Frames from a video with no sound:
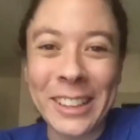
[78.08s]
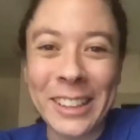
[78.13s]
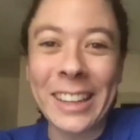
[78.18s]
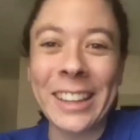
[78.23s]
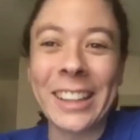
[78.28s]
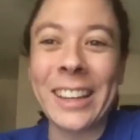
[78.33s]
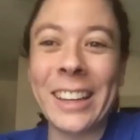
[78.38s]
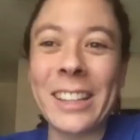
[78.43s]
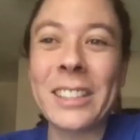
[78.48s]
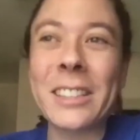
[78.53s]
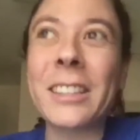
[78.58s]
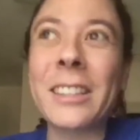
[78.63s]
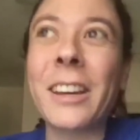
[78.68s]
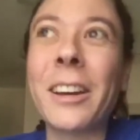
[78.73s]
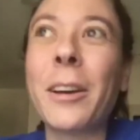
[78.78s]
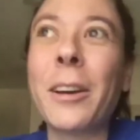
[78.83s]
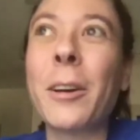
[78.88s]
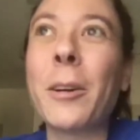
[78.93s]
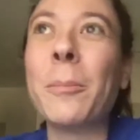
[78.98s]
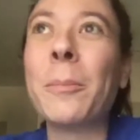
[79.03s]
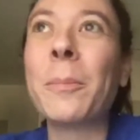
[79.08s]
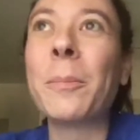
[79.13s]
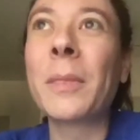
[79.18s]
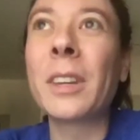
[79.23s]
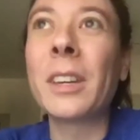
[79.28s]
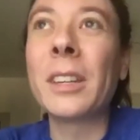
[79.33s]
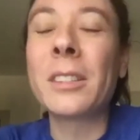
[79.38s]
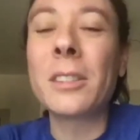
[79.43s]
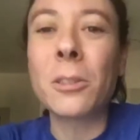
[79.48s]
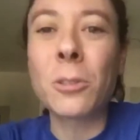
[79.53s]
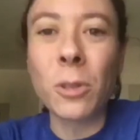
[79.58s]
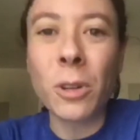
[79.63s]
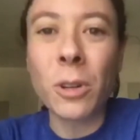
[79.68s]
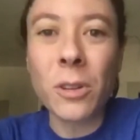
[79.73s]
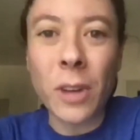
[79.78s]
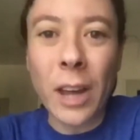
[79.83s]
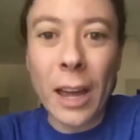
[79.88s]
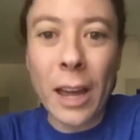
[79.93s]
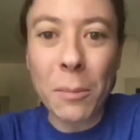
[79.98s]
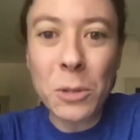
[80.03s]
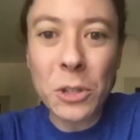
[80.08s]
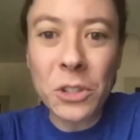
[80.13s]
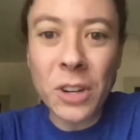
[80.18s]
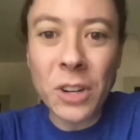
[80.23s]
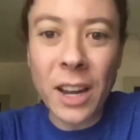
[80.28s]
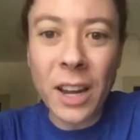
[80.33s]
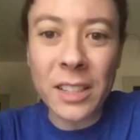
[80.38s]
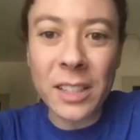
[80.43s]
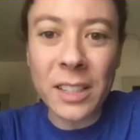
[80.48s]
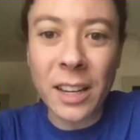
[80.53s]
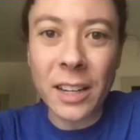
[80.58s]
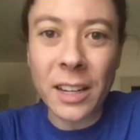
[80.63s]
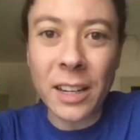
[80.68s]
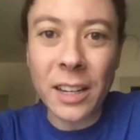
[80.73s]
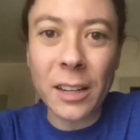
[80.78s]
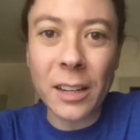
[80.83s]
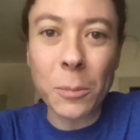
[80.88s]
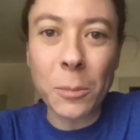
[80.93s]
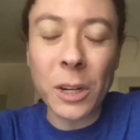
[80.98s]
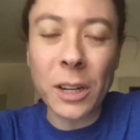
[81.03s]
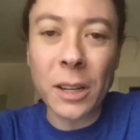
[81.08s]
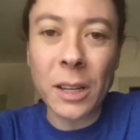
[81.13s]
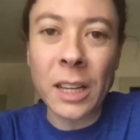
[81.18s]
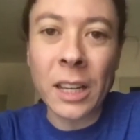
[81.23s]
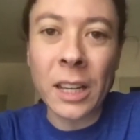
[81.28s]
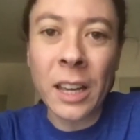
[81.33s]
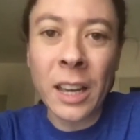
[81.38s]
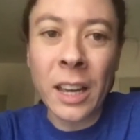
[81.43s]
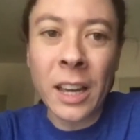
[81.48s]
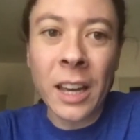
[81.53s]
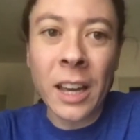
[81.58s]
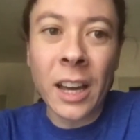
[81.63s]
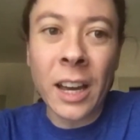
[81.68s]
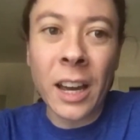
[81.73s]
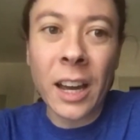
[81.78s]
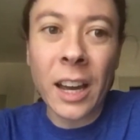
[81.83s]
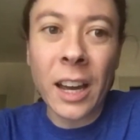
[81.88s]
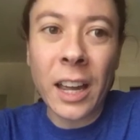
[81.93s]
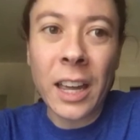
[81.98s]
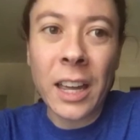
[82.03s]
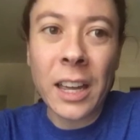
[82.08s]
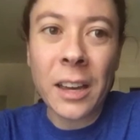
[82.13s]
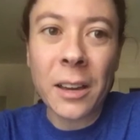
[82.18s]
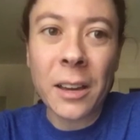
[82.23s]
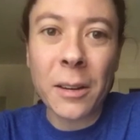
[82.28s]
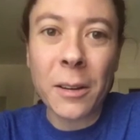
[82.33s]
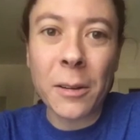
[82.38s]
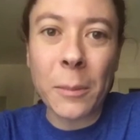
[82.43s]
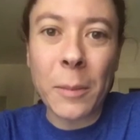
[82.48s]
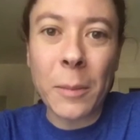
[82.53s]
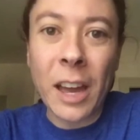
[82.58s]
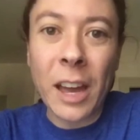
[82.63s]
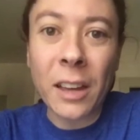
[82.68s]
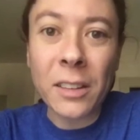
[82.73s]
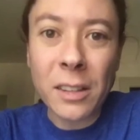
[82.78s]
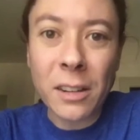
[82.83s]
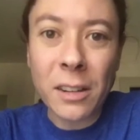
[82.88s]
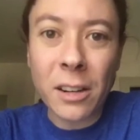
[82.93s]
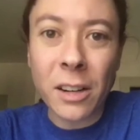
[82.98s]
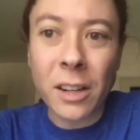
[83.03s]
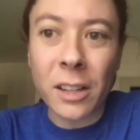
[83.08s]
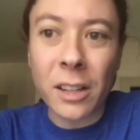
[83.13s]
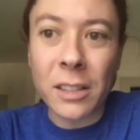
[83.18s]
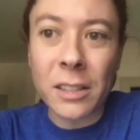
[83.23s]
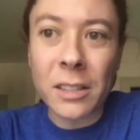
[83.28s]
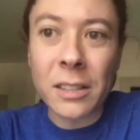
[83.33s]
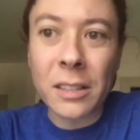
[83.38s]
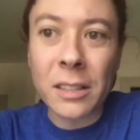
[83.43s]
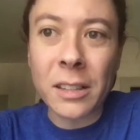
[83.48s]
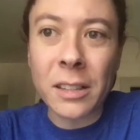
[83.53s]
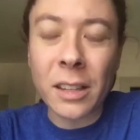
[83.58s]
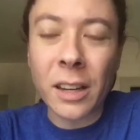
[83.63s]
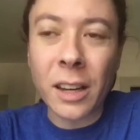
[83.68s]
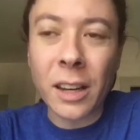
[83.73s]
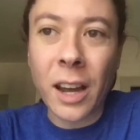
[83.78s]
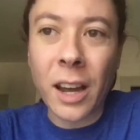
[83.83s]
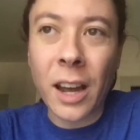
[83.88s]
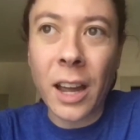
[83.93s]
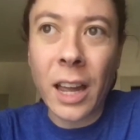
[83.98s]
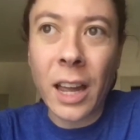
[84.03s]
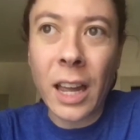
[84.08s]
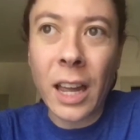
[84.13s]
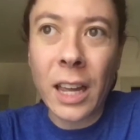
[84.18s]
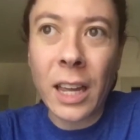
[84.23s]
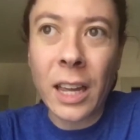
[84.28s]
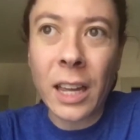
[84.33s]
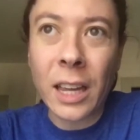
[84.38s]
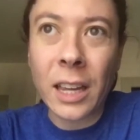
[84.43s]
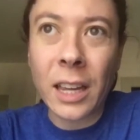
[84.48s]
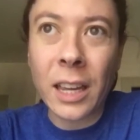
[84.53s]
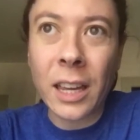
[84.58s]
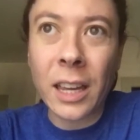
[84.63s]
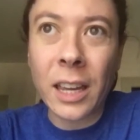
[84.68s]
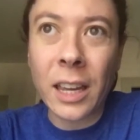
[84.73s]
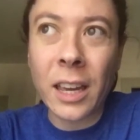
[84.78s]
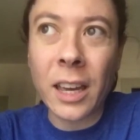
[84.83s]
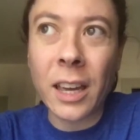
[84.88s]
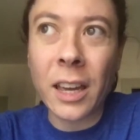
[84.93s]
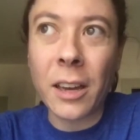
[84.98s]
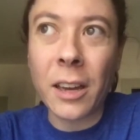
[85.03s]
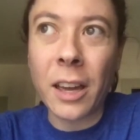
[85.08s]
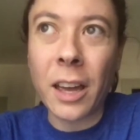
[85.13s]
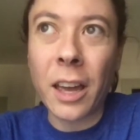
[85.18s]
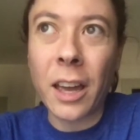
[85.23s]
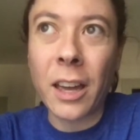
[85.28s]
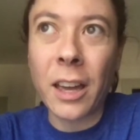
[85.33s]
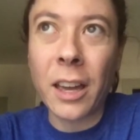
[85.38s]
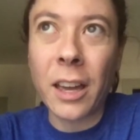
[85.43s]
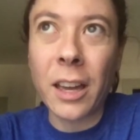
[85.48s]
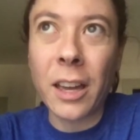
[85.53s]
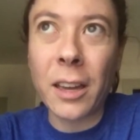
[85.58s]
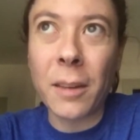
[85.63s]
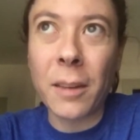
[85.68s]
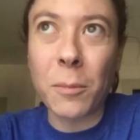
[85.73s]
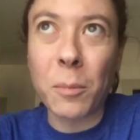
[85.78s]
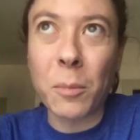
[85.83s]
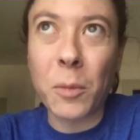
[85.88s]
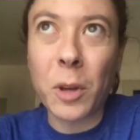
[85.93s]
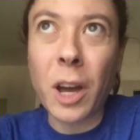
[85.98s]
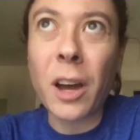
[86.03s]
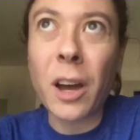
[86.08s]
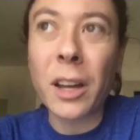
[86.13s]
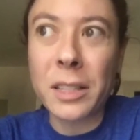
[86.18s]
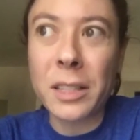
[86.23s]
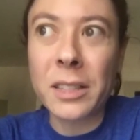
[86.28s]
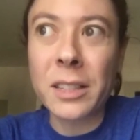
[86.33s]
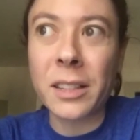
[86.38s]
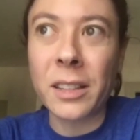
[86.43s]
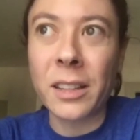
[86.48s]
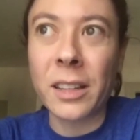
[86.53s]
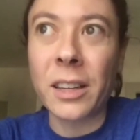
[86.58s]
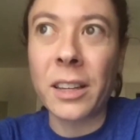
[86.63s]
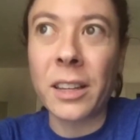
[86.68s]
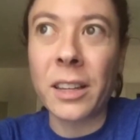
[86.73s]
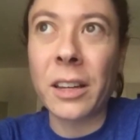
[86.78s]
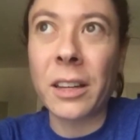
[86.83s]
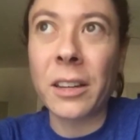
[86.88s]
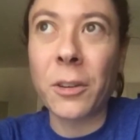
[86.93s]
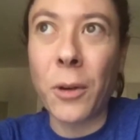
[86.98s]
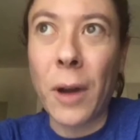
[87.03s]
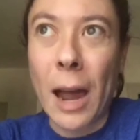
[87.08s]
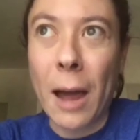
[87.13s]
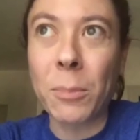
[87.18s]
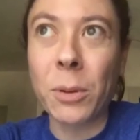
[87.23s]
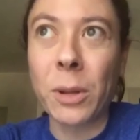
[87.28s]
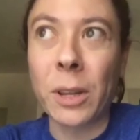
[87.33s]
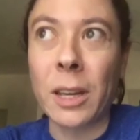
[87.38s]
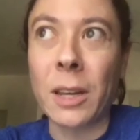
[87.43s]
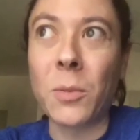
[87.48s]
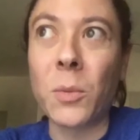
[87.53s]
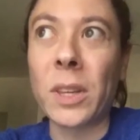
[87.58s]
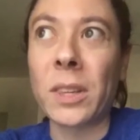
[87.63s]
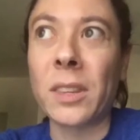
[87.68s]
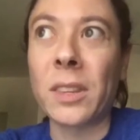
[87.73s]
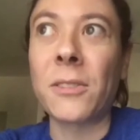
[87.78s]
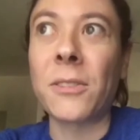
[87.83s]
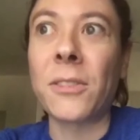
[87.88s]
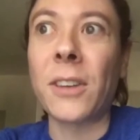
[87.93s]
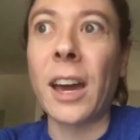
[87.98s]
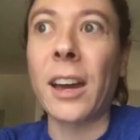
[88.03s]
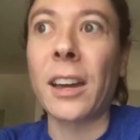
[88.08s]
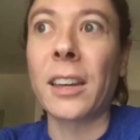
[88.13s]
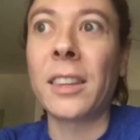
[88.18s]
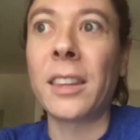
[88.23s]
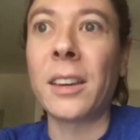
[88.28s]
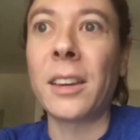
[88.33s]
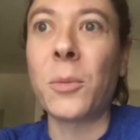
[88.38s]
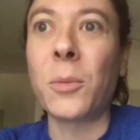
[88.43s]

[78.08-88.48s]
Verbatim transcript: it's um it's a sort of abstract idea but i i uh, as an artist I uh, am constantly grappling with the fact that